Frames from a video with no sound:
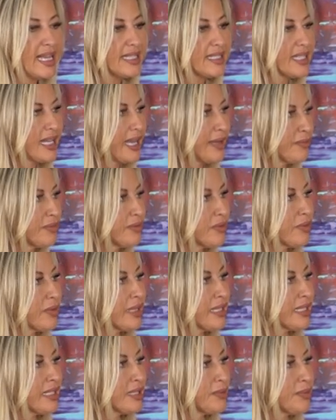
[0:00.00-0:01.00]
and type
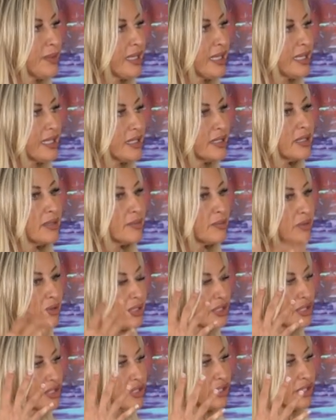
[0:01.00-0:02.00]
3 is because the
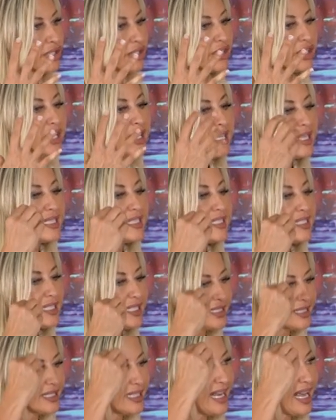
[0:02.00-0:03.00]
blood sugar
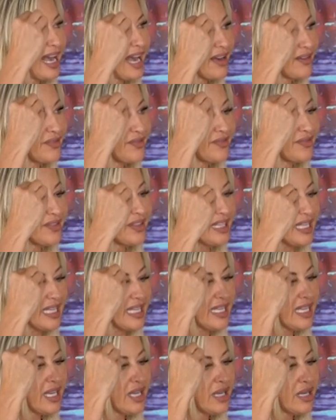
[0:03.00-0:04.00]
doesn't have
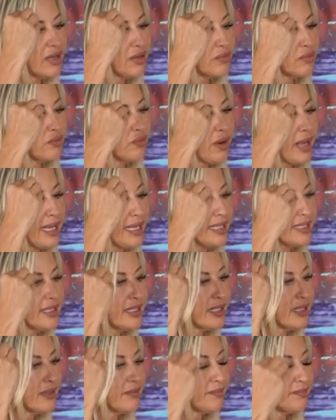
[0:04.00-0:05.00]
the
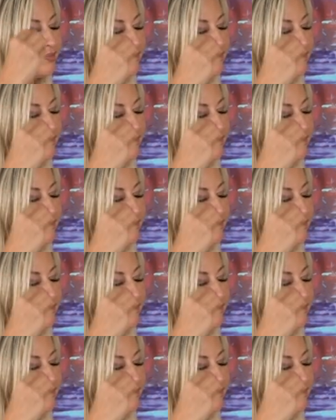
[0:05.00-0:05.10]
right